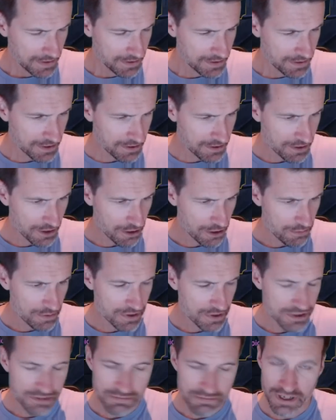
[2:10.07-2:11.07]
don't know,
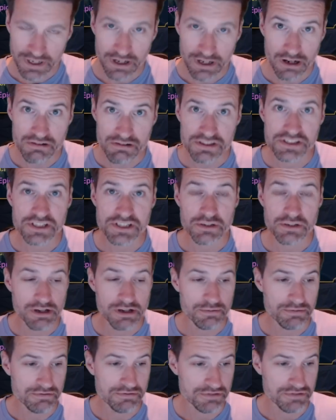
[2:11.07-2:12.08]
because my RSL
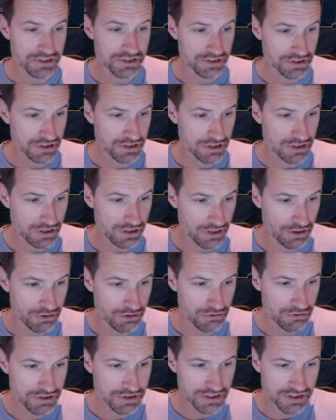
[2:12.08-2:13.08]
helper was just
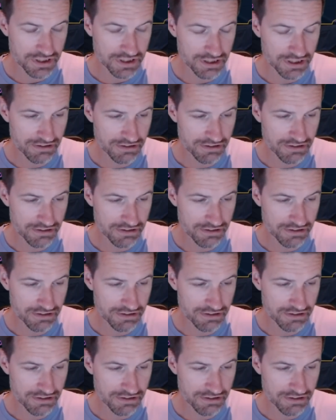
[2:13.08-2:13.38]
closed because I